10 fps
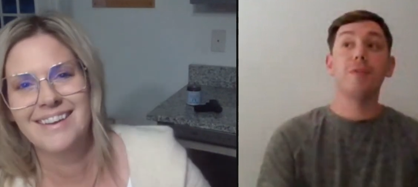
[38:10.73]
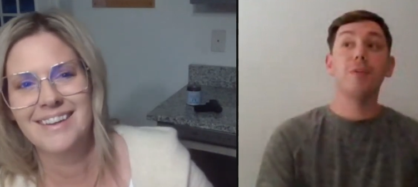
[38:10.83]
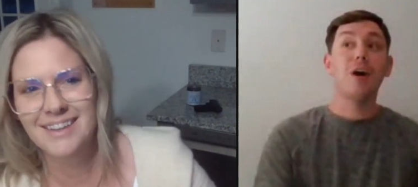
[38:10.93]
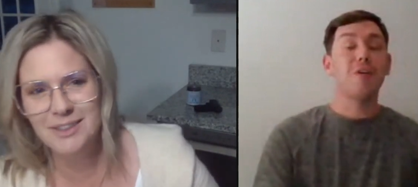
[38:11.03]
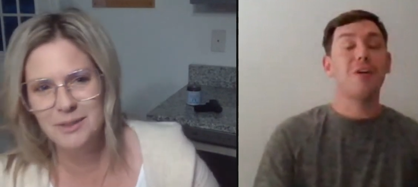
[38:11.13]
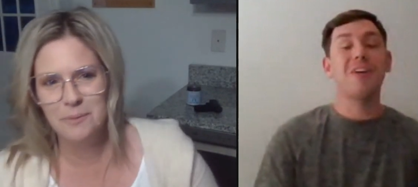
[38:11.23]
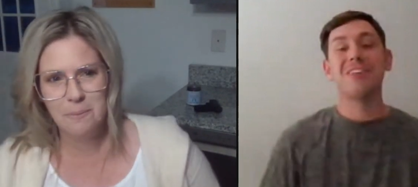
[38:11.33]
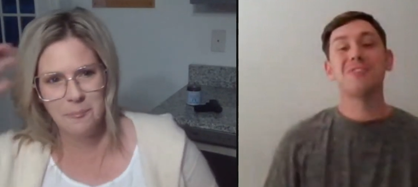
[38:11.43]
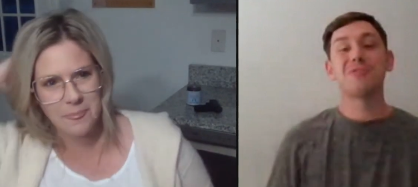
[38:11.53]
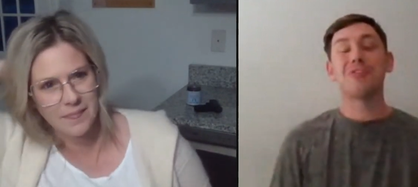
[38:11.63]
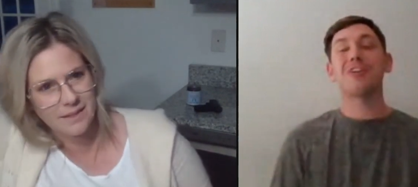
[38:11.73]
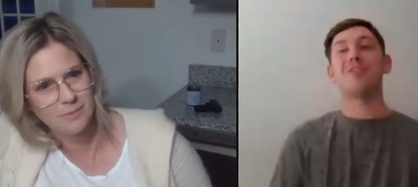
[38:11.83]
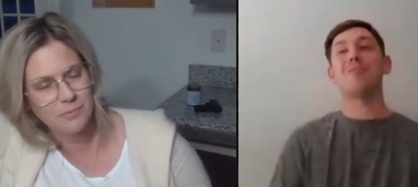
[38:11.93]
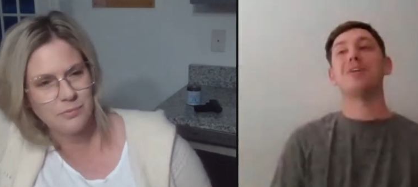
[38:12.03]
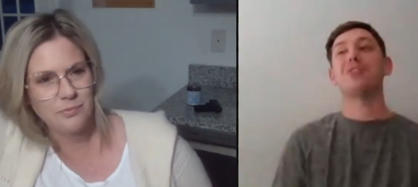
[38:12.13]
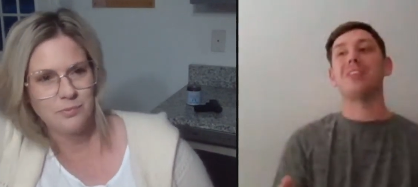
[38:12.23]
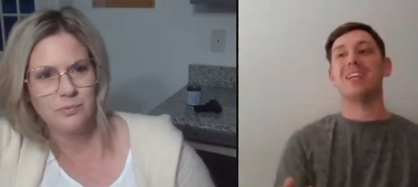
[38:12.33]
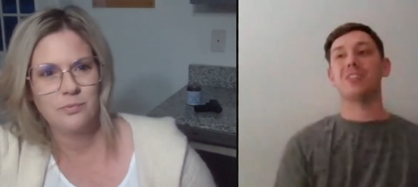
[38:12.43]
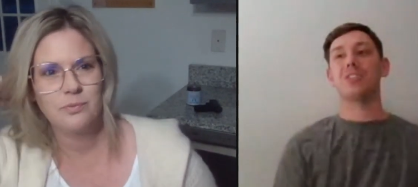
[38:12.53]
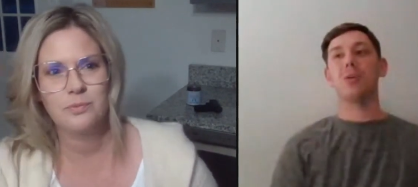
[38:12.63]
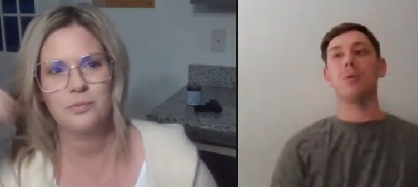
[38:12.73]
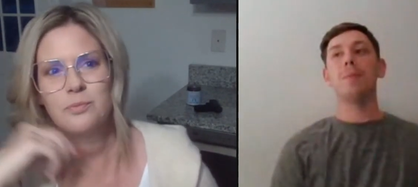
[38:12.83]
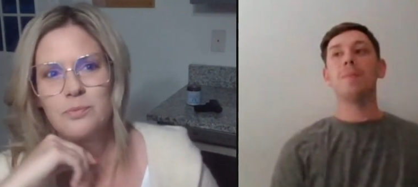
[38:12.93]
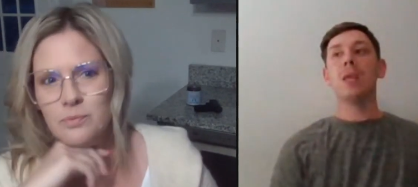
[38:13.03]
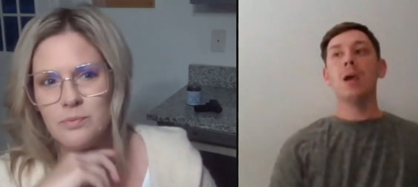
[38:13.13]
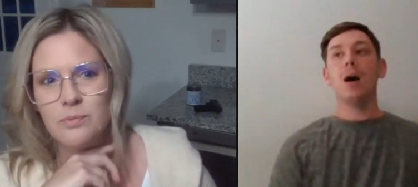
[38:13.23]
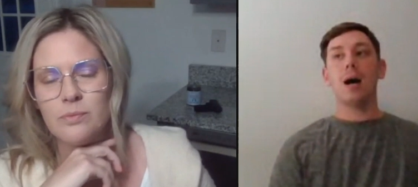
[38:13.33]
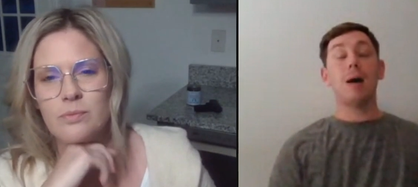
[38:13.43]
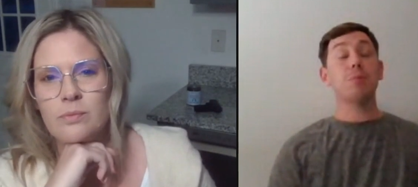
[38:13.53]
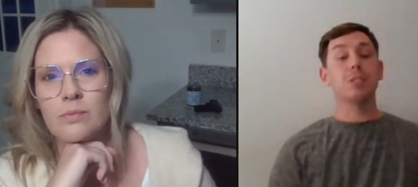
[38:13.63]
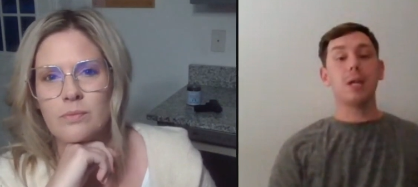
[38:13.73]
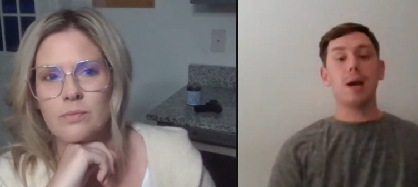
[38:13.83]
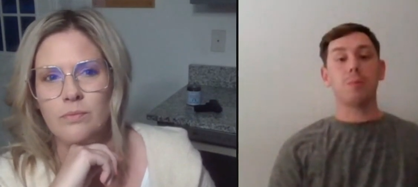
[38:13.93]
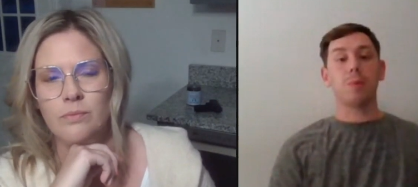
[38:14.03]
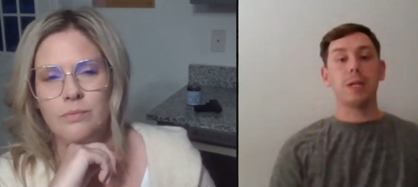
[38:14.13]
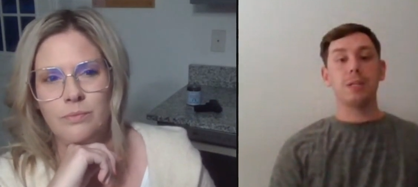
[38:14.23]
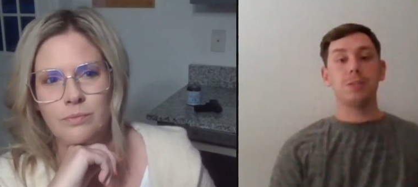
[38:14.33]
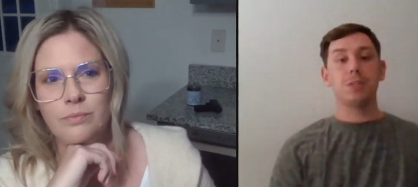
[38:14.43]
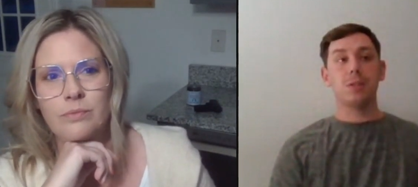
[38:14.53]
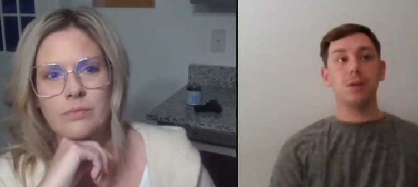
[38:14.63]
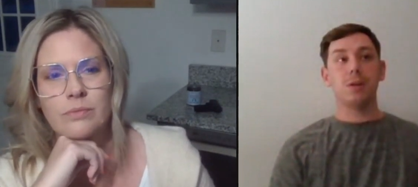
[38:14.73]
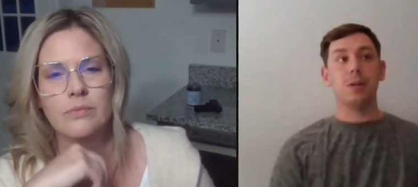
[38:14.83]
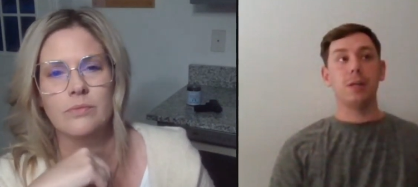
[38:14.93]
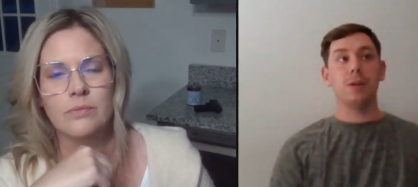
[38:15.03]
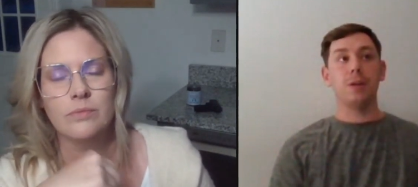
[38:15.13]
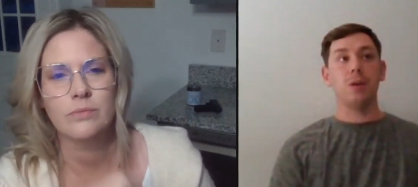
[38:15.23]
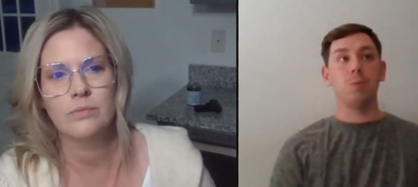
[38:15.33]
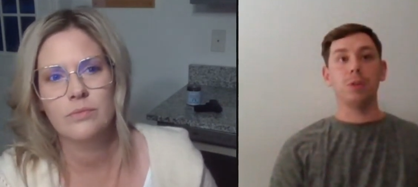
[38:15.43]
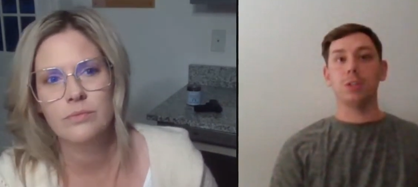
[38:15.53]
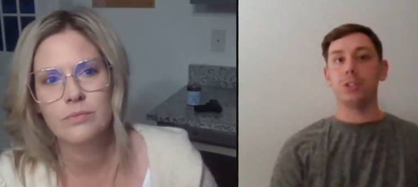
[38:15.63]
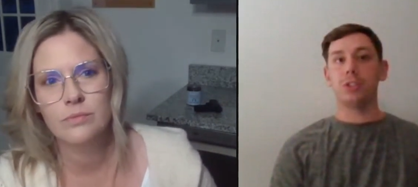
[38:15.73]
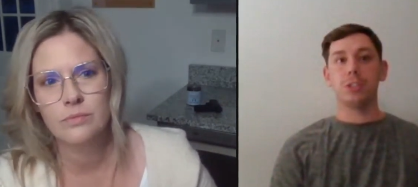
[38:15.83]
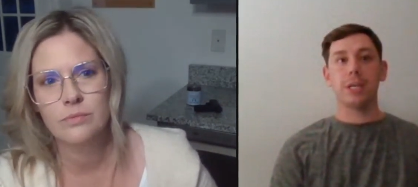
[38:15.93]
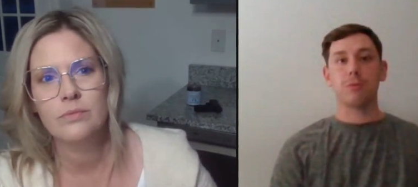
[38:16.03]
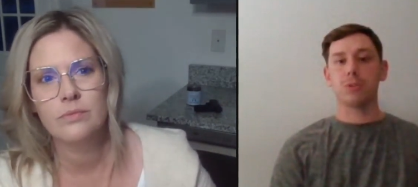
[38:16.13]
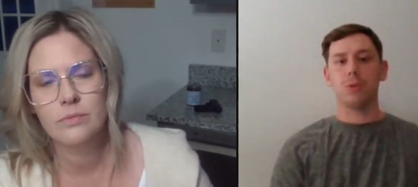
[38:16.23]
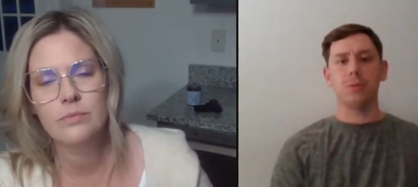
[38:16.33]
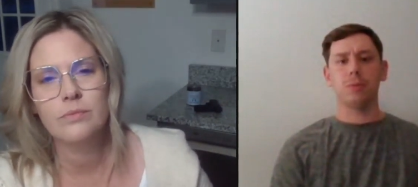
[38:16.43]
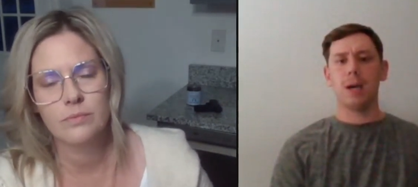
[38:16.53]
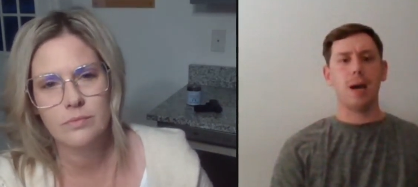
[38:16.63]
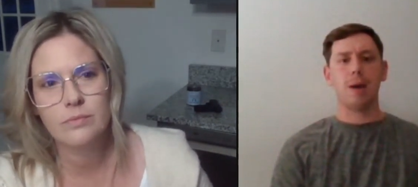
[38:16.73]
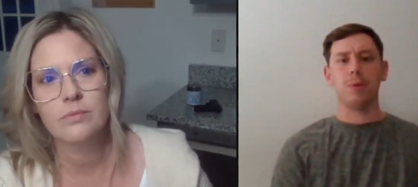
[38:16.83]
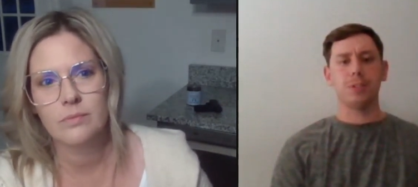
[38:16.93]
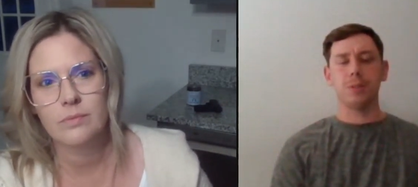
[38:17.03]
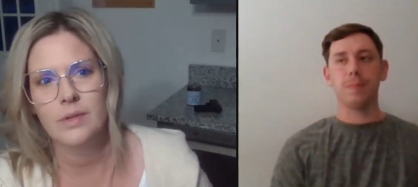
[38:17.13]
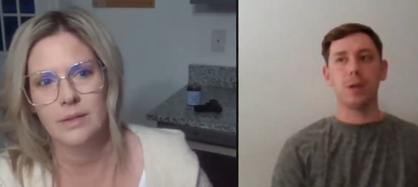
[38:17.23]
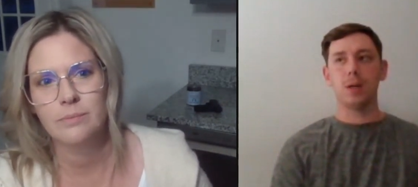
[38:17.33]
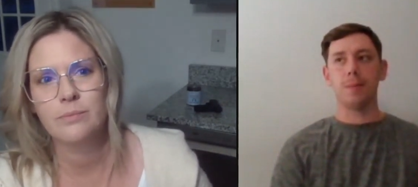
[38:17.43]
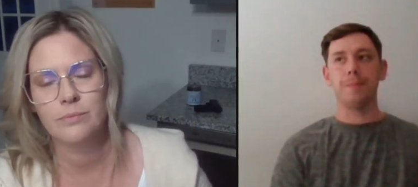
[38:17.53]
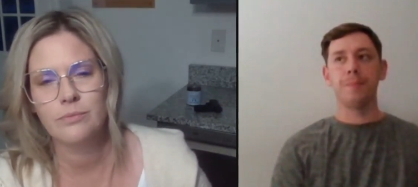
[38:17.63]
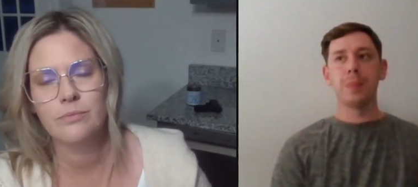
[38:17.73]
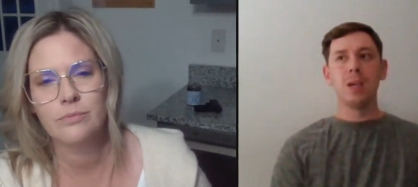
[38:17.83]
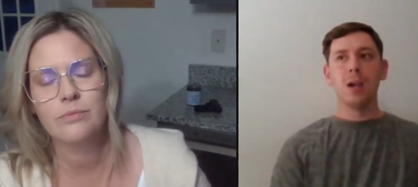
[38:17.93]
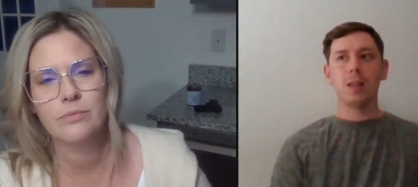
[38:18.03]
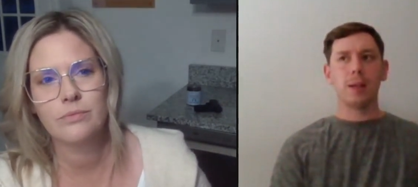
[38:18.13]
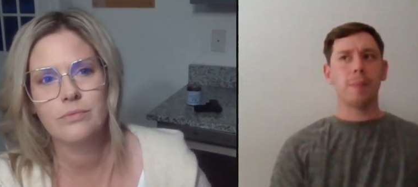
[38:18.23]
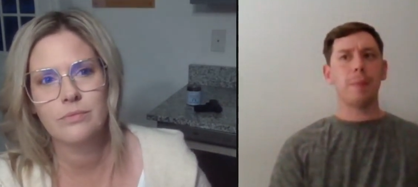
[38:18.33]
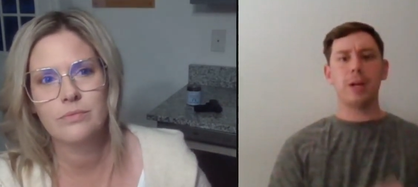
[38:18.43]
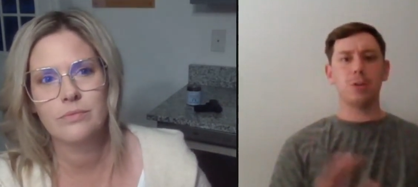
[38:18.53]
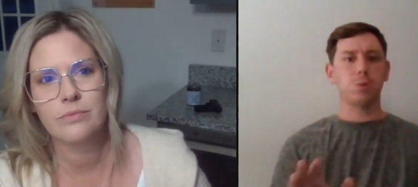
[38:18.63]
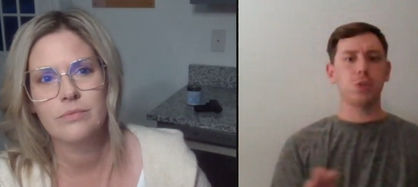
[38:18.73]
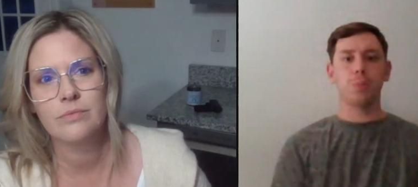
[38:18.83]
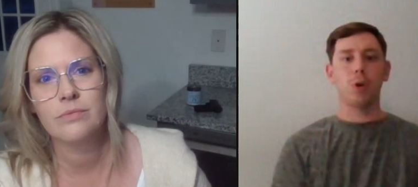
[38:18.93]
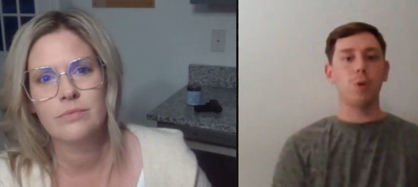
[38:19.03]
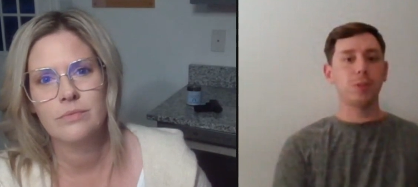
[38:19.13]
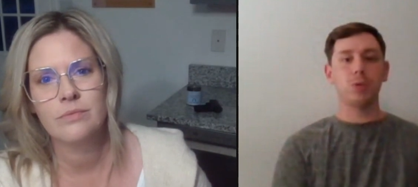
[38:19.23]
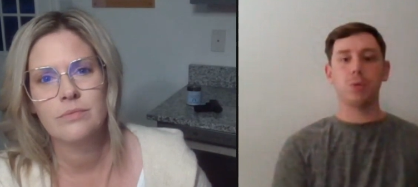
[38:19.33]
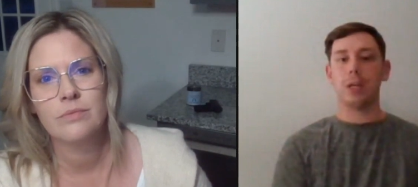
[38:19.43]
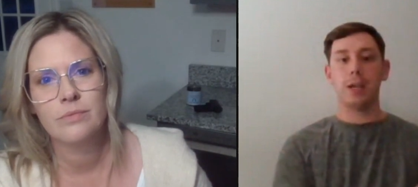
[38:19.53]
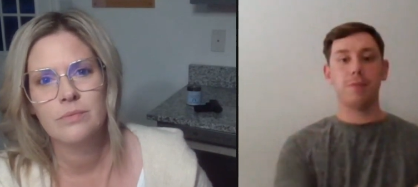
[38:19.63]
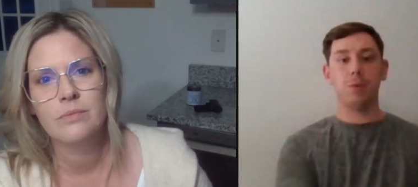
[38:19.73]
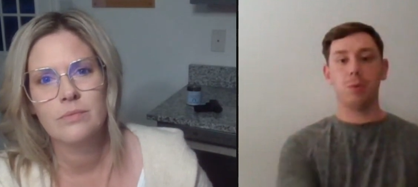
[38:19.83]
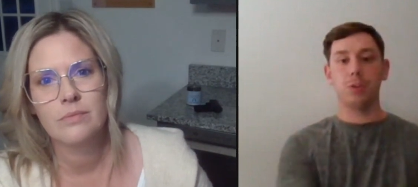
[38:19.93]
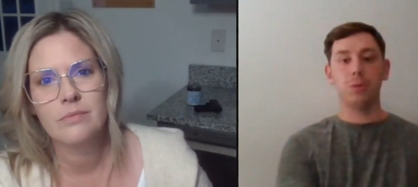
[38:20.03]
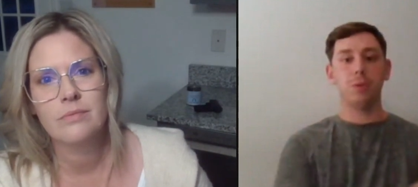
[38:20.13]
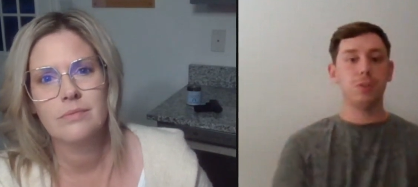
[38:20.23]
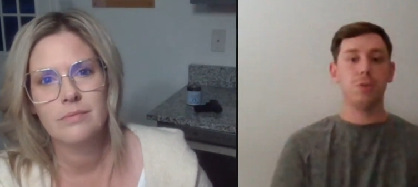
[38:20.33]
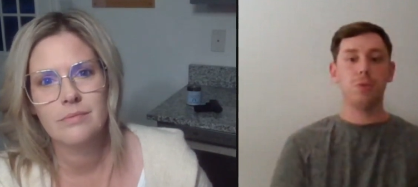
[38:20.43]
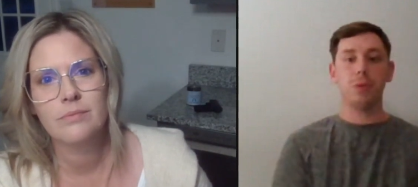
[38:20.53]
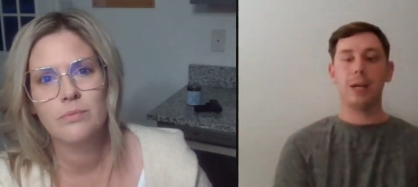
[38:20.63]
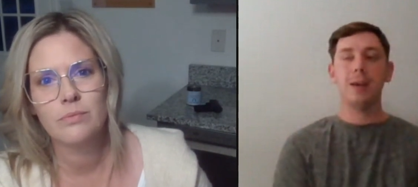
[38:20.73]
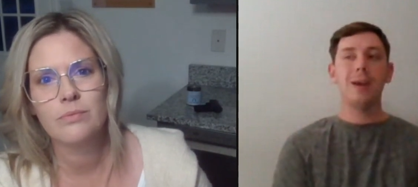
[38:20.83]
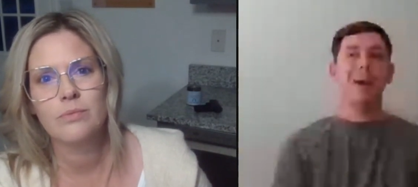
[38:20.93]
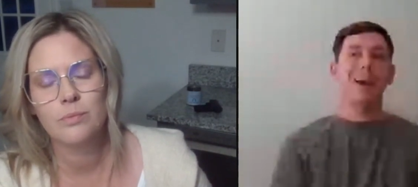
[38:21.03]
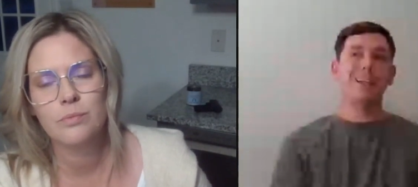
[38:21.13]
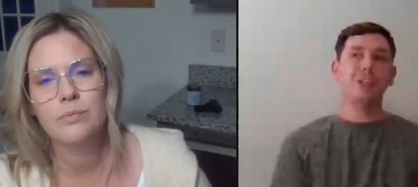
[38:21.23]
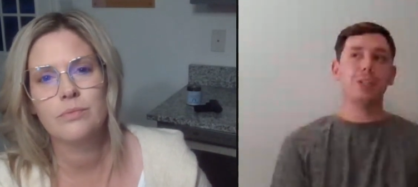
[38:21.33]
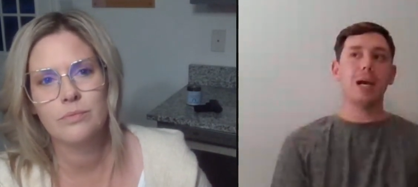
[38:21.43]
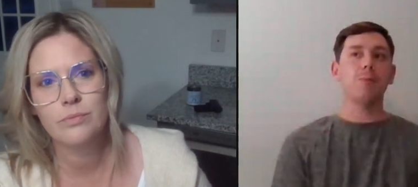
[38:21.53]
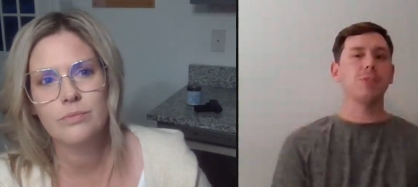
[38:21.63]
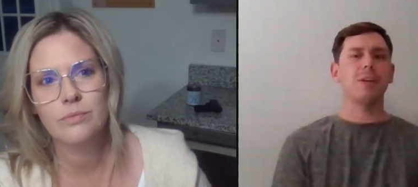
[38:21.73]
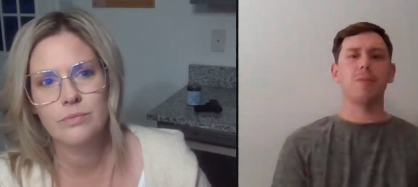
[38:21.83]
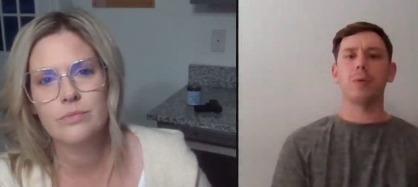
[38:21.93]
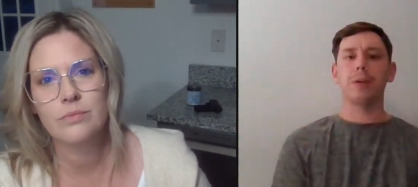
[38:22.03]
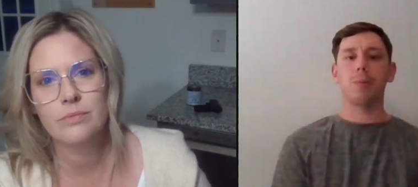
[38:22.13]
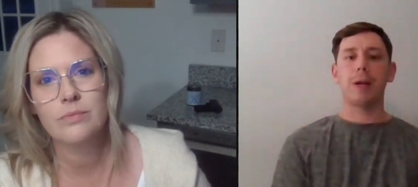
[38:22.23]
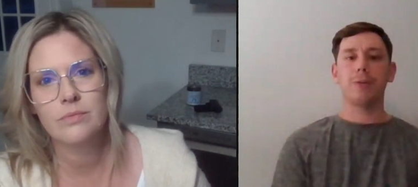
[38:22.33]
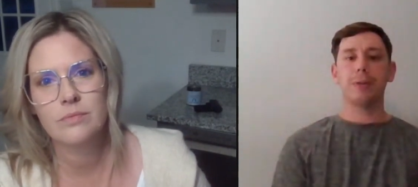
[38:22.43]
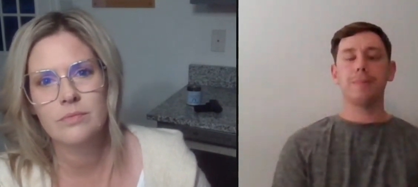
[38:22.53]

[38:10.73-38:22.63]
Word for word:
Speaker 1: uh, it's funny that you mentioned that. So uh, I was not raised in a religious household. I, I wasn't. Um, like my parents were super open to it. Like, hey, if you want to do this, you do that. It's just I was never really around it.